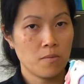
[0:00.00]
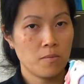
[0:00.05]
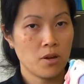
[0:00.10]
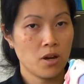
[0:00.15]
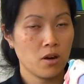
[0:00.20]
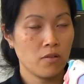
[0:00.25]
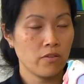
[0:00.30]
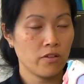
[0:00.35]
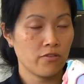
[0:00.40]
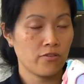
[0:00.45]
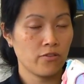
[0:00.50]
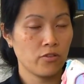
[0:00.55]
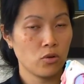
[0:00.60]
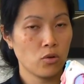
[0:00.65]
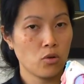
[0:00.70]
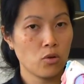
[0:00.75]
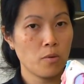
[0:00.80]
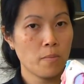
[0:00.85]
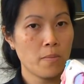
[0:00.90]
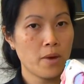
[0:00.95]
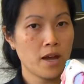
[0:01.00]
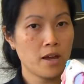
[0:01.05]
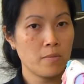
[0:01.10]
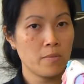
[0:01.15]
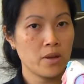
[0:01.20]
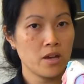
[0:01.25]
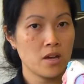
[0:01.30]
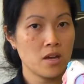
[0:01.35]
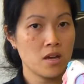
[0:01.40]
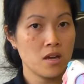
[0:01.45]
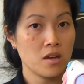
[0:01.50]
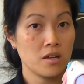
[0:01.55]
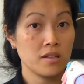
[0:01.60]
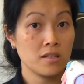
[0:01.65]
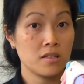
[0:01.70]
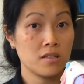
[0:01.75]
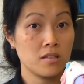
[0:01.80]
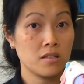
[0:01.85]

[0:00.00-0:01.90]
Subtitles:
pelvic floor may be